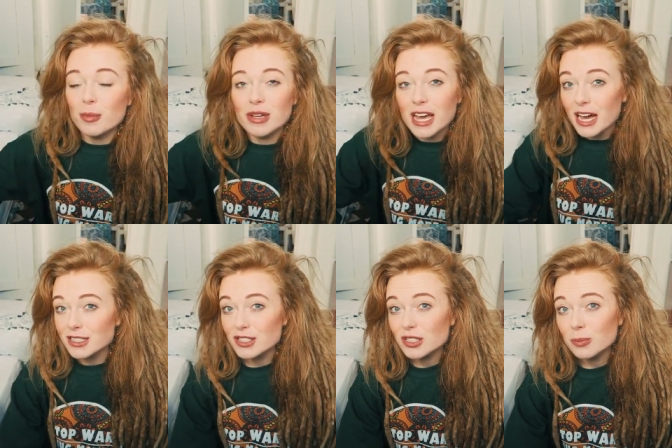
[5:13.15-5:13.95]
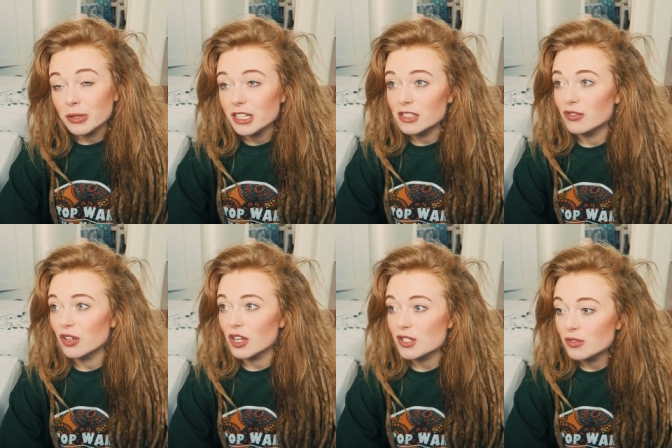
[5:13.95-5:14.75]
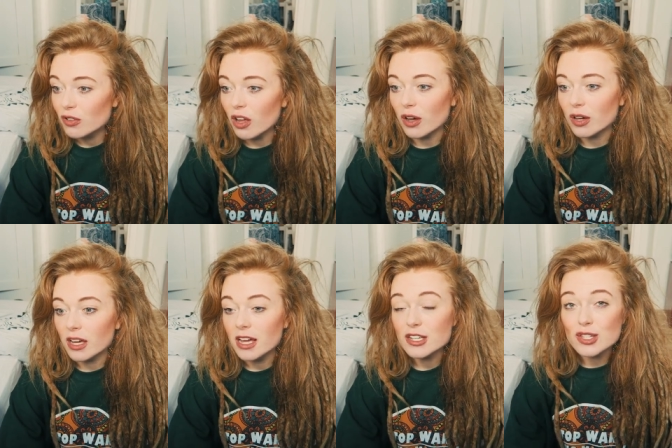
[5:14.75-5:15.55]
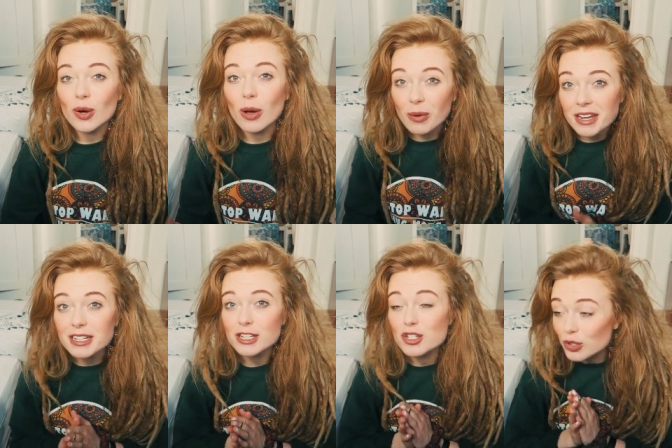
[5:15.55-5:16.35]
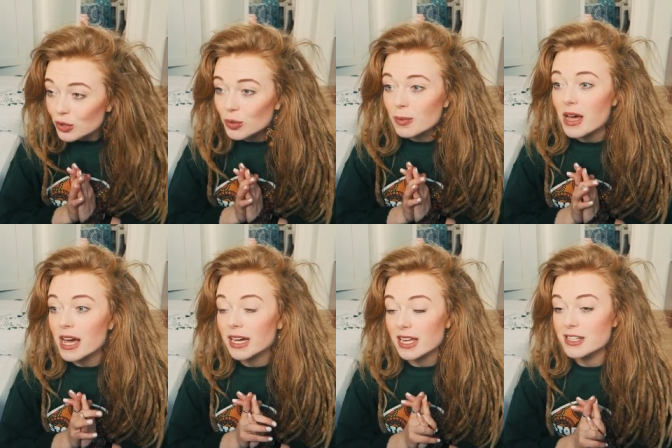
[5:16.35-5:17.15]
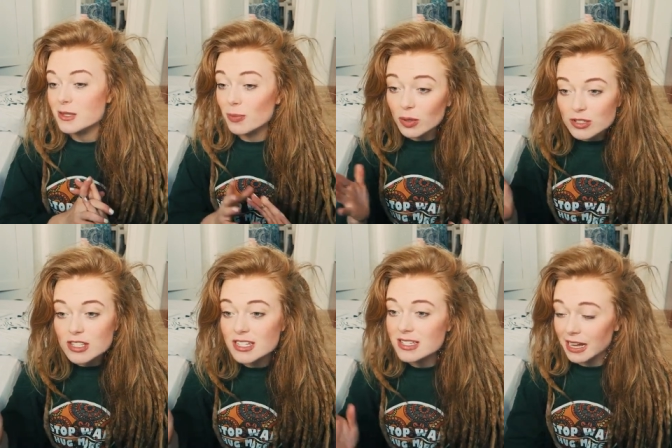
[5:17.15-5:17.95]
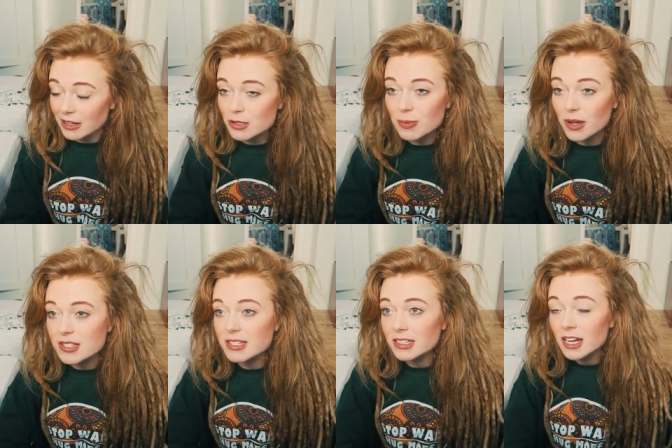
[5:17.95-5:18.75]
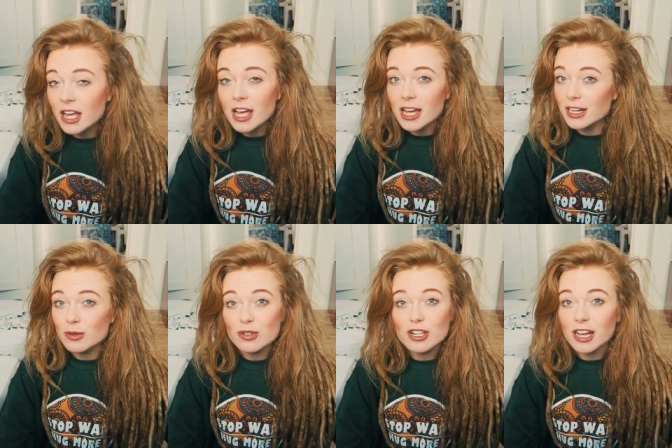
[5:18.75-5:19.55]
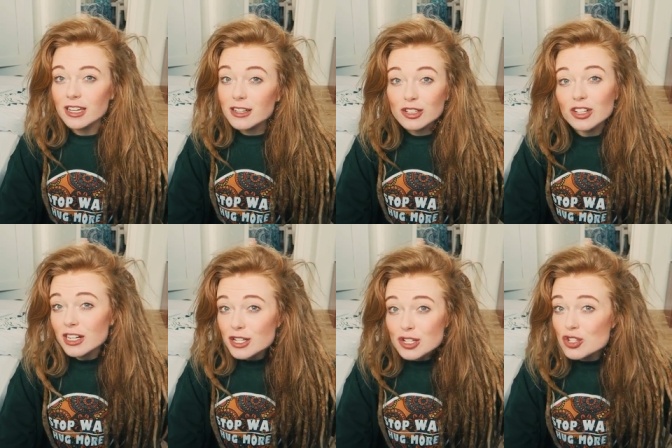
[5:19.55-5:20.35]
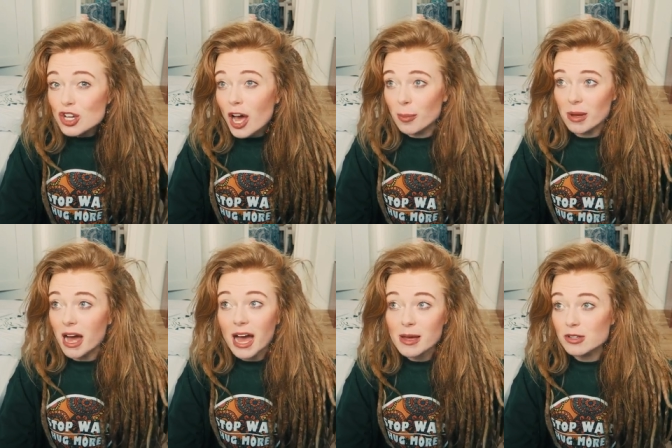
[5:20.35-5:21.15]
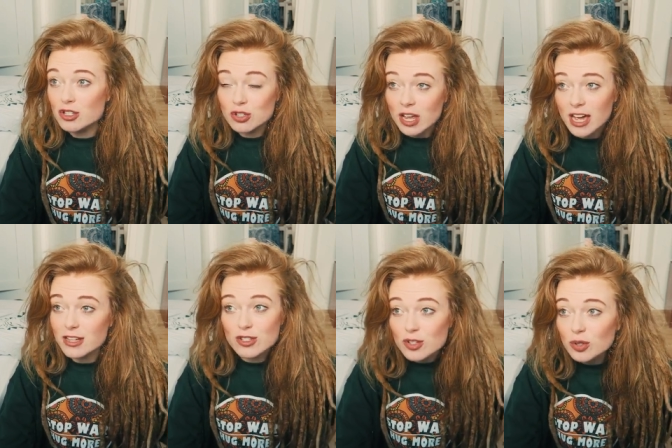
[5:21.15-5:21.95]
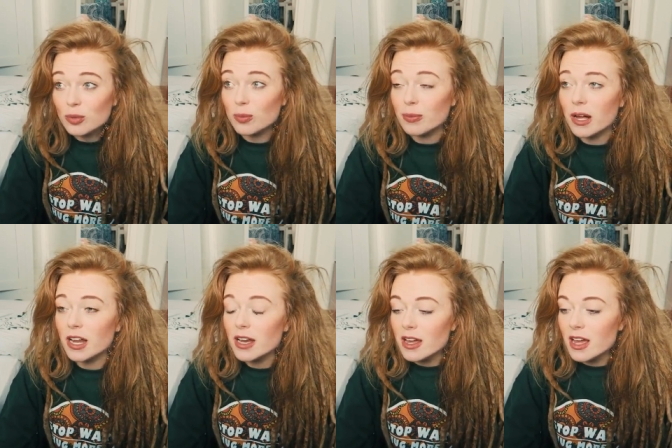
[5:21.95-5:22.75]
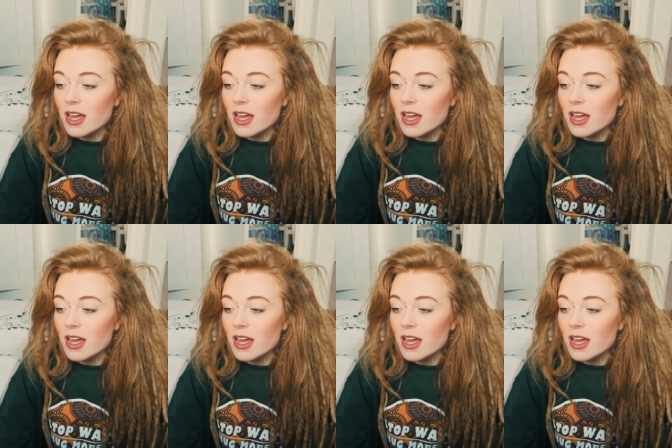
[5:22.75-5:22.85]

But yeah, I just completely forgot to vlog so I went into HUMAC and I spoke to the salesperson and he was like good at his job, I, I assume, but